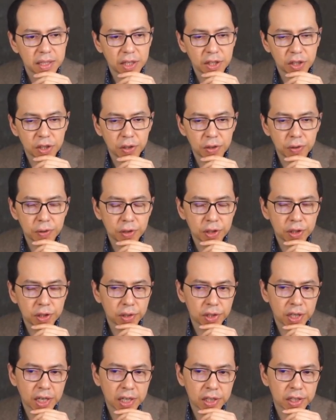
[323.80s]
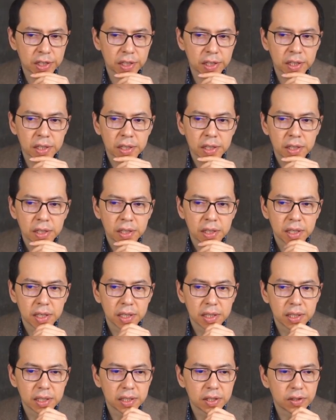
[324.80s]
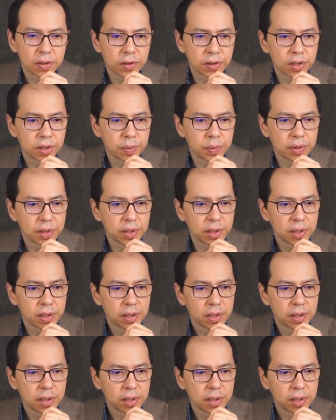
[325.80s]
crucial juncture in this tournament.